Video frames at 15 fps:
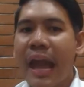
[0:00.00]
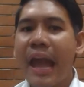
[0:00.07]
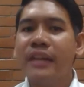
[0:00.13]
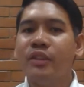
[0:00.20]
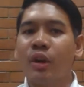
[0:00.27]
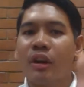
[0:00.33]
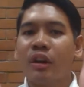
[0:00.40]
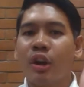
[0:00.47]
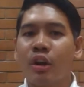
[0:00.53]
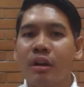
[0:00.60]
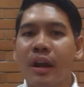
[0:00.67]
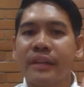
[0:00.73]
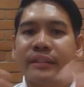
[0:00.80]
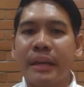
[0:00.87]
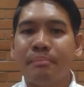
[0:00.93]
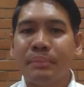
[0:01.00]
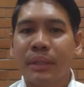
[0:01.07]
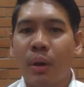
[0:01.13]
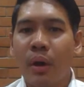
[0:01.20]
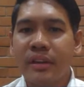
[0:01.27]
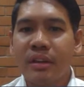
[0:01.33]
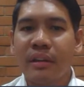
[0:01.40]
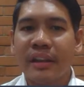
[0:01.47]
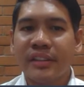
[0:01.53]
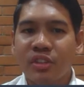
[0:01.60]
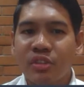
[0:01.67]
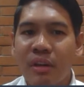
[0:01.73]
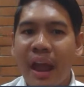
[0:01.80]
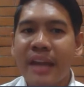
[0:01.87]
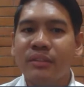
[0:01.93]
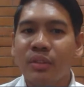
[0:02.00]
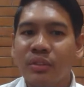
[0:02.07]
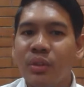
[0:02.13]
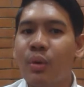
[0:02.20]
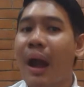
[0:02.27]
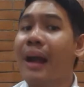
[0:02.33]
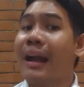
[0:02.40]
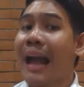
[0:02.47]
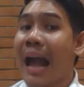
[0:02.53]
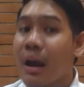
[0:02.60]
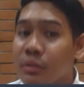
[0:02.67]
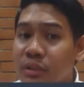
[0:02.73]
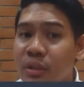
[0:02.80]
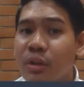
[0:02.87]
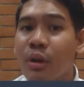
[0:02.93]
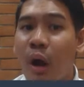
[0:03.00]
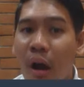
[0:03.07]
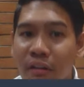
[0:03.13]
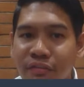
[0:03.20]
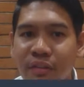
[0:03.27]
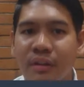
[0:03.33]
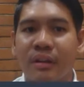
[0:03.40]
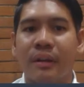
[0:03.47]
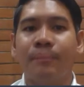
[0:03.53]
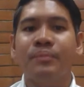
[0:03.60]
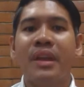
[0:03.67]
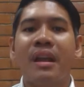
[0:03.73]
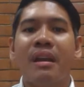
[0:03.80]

and your current employer is trying to do a counter offer